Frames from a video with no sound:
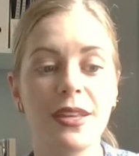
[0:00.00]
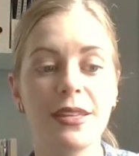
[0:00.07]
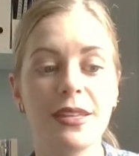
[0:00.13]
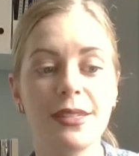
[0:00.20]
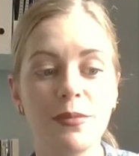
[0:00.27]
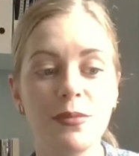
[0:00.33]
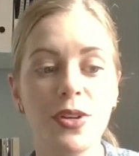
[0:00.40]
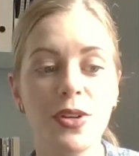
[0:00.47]

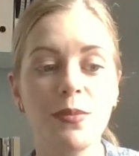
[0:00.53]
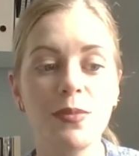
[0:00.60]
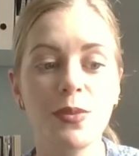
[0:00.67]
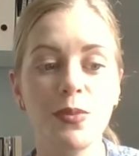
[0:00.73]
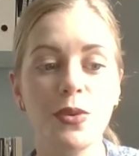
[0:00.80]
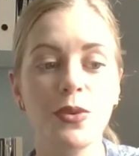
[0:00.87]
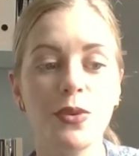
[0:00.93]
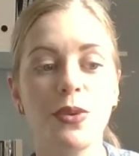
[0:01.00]
Sometimes
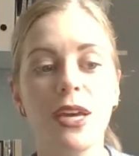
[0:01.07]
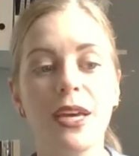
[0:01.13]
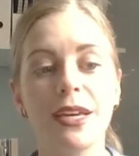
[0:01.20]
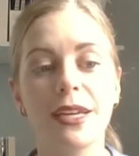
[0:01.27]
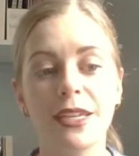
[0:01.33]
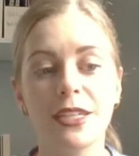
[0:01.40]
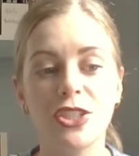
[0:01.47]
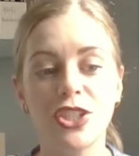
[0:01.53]
poo
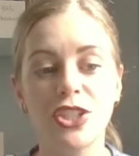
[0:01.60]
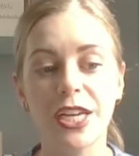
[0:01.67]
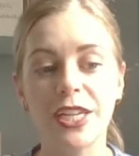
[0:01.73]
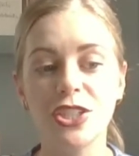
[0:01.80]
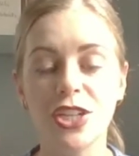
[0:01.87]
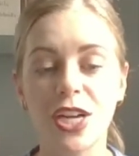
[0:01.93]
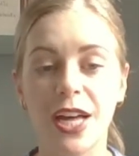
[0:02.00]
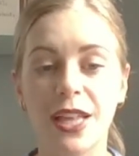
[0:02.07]
can
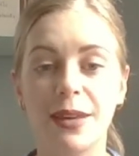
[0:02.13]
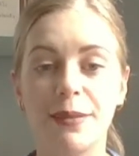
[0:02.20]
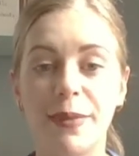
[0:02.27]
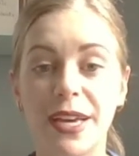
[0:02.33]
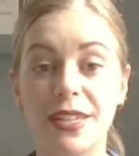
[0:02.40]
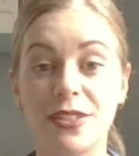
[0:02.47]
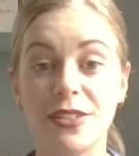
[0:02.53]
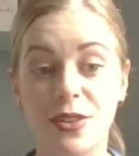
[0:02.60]
change colour
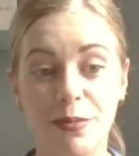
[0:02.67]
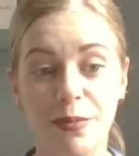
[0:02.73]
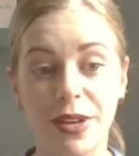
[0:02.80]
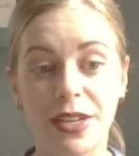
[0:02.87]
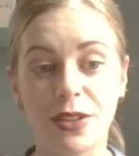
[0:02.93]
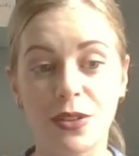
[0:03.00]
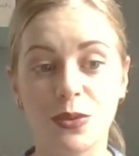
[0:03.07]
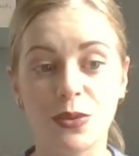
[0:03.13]
based on a
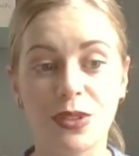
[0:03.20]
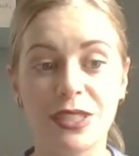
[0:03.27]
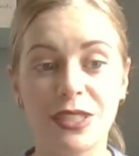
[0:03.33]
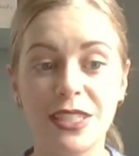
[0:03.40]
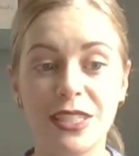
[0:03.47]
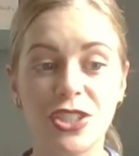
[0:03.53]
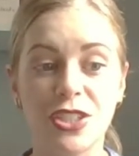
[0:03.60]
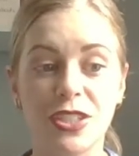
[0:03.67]
medical
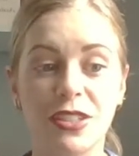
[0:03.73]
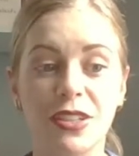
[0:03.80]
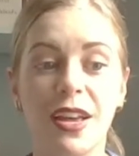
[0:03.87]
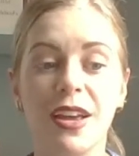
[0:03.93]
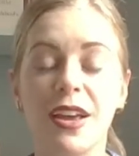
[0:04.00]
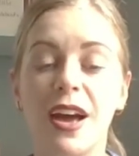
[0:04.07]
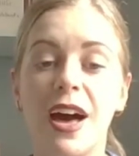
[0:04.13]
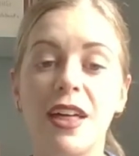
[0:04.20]
condition.
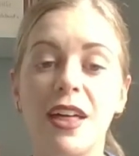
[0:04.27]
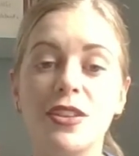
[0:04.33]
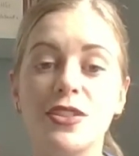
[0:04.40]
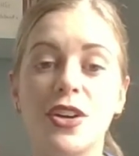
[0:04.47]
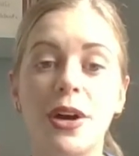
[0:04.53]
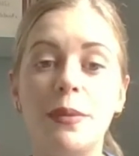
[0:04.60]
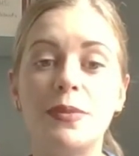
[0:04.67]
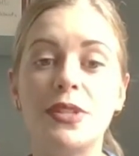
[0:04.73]
Other
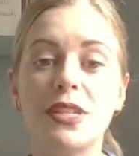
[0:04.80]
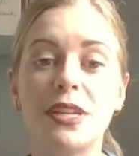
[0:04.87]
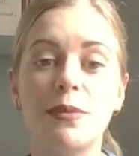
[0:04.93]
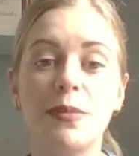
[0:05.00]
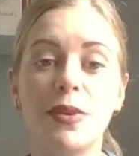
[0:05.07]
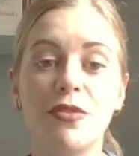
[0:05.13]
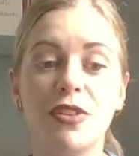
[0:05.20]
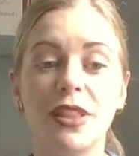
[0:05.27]
times it
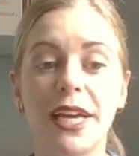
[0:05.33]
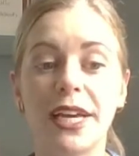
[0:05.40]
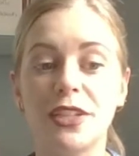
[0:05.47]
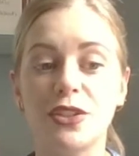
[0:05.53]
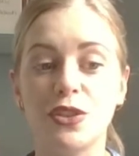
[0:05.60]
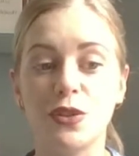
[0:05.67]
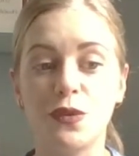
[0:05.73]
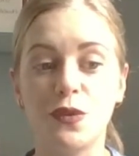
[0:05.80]
can be
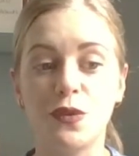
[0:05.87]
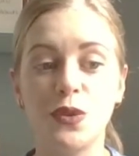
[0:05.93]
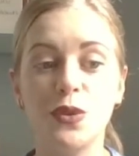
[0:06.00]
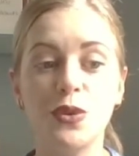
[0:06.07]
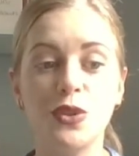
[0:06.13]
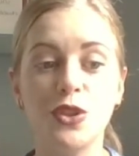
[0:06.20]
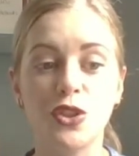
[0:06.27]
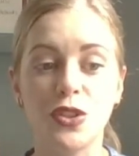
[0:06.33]
related to
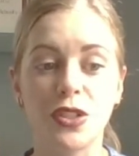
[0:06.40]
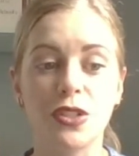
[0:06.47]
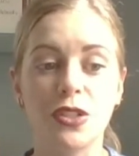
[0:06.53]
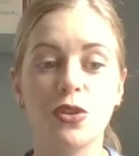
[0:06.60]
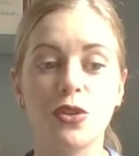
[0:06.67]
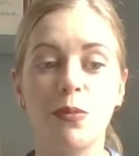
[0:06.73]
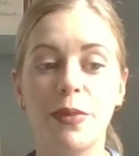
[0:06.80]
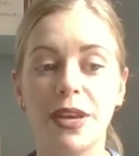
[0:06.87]
food,
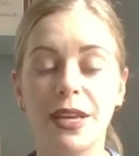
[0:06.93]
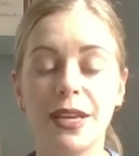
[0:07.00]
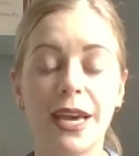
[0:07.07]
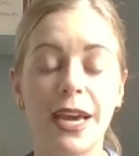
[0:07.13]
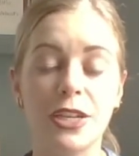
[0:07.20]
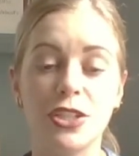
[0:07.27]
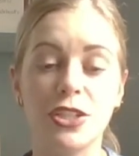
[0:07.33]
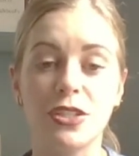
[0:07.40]
drinks or
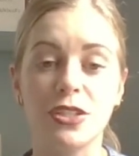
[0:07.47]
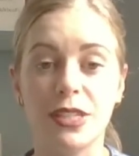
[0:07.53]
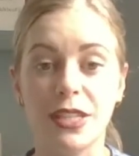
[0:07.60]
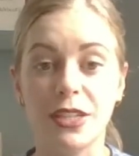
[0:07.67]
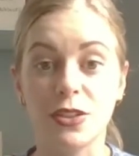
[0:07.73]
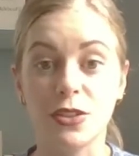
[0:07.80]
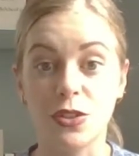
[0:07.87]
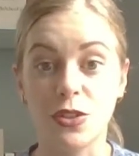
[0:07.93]
medications
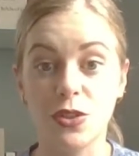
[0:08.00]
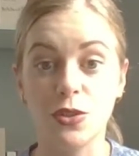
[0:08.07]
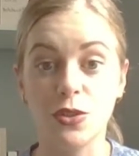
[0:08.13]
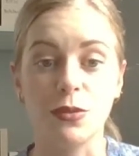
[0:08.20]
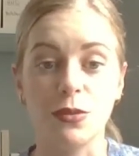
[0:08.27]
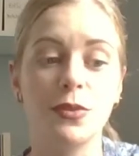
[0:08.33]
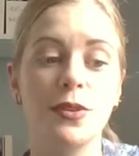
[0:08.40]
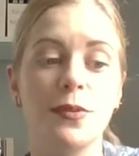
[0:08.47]
that are
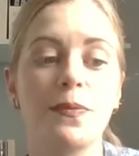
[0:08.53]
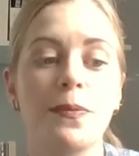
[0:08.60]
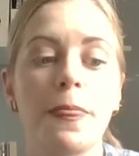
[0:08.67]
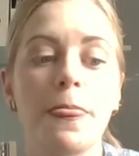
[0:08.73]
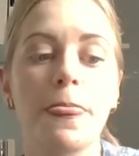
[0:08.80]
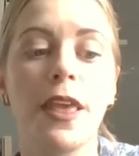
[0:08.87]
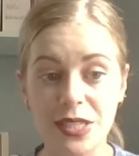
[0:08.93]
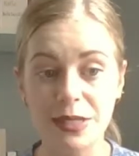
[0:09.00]
consumed.
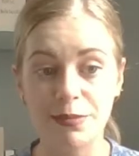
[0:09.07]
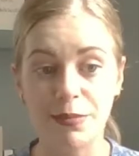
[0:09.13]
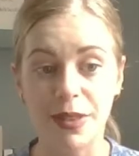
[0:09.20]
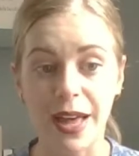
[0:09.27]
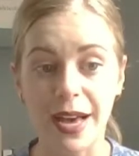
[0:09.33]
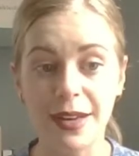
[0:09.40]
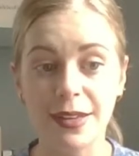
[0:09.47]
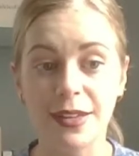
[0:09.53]
It's
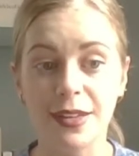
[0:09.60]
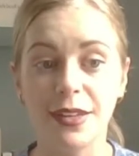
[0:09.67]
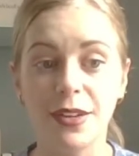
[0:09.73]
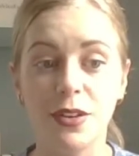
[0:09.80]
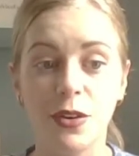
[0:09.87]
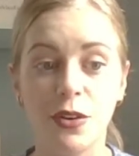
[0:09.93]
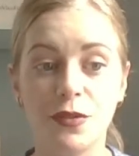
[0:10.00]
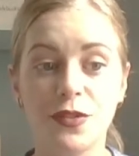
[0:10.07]
black,
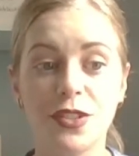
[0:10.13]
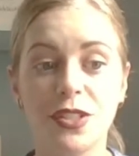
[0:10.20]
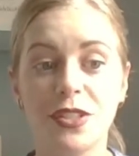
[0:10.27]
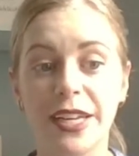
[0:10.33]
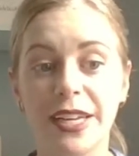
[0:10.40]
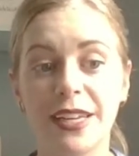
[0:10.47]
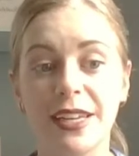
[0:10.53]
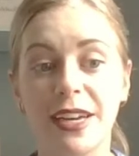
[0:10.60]
often
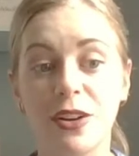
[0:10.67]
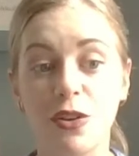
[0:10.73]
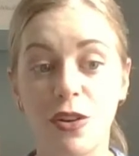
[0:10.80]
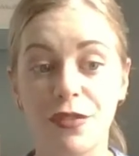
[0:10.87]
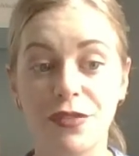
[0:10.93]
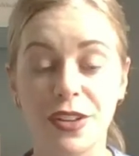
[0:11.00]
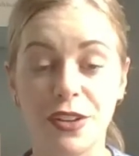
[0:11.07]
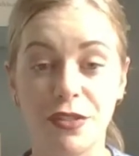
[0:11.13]
like a
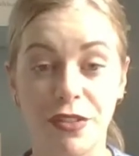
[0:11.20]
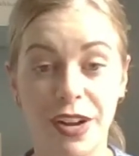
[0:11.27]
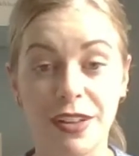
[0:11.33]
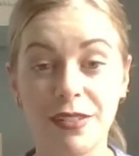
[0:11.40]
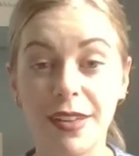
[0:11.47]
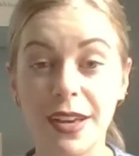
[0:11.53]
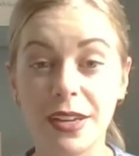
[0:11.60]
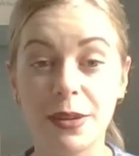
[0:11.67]
coffee
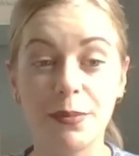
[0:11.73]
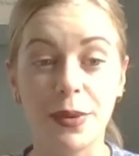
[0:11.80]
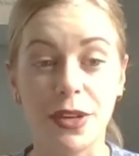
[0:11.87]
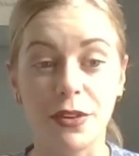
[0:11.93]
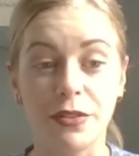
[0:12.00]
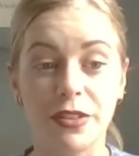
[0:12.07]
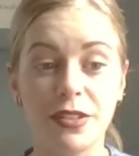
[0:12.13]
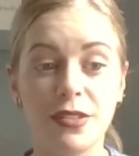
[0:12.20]
ground-like
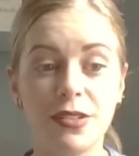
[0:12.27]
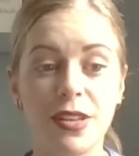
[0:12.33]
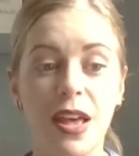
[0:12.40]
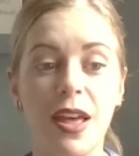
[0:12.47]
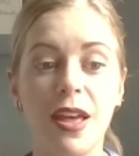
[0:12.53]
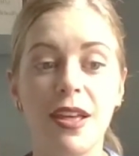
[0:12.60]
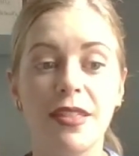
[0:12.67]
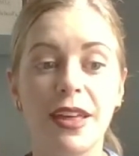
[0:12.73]
appearance,
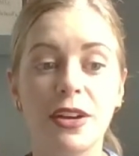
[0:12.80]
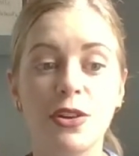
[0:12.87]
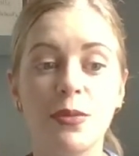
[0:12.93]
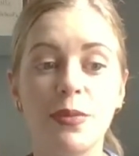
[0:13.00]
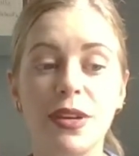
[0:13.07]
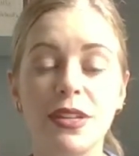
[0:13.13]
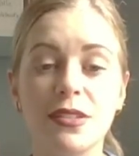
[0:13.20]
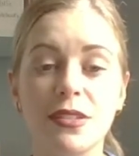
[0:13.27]
that
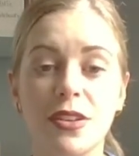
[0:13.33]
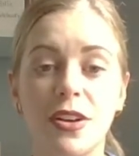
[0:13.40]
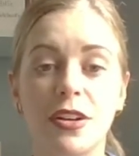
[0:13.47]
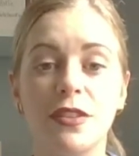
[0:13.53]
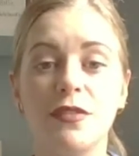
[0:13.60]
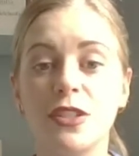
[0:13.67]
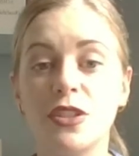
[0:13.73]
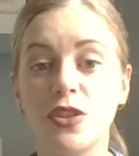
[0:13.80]
could be a
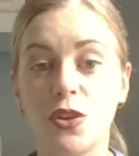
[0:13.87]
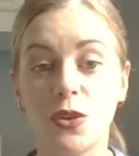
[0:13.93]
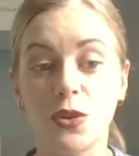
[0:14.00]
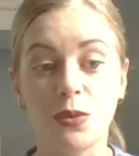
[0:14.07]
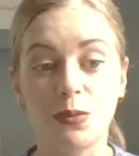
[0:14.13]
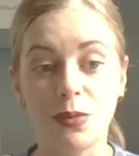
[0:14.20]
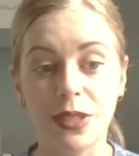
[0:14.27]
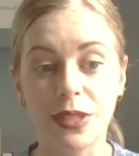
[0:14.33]
sign of
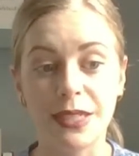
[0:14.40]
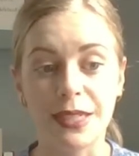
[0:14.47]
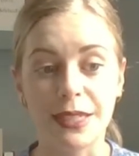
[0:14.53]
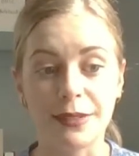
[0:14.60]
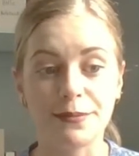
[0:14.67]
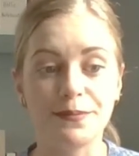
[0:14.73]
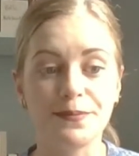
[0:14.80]
internal bleeding